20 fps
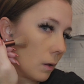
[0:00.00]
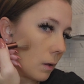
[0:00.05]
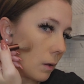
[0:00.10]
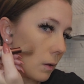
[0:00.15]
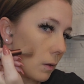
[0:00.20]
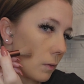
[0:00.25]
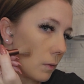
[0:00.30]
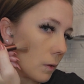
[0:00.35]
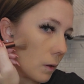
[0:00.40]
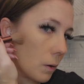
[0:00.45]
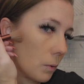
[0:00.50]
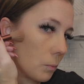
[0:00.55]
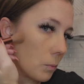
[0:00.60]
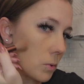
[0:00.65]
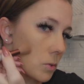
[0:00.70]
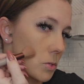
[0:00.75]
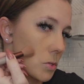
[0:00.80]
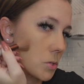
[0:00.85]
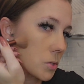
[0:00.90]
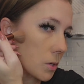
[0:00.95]
And then we're
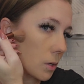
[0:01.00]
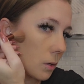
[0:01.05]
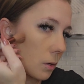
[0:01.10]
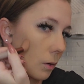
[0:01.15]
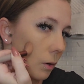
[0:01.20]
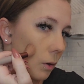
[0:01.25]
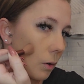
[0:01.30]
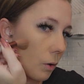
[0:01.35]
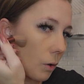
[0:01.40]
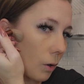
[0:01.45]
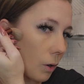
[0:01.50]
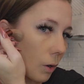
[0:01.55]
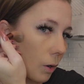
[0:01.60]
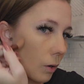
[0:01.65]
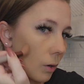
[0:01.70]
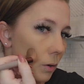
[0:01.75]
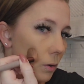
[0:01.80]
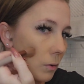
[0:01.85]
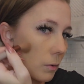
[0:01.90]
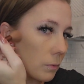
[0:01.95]
just going to
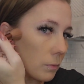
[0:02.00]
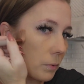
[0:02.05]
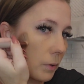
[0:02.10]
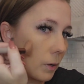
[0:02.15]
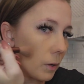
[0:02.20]
carve